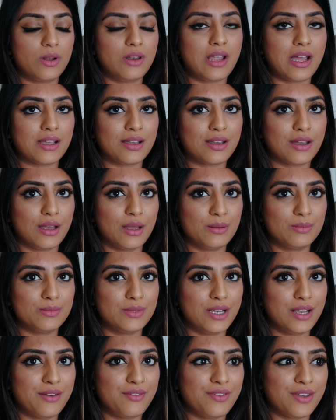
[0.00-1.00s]

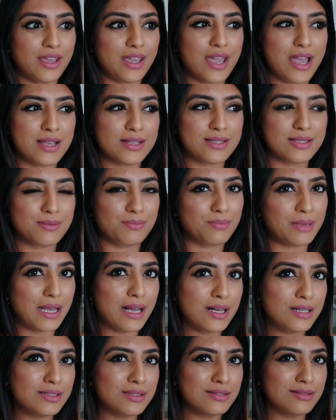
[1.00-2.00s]
Lancome La Vie
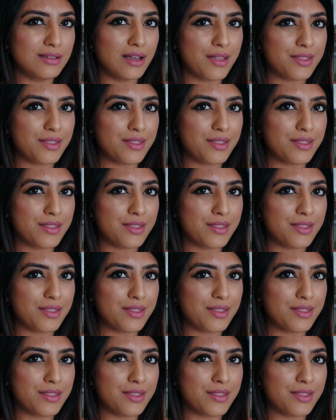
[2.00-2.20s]
Belle.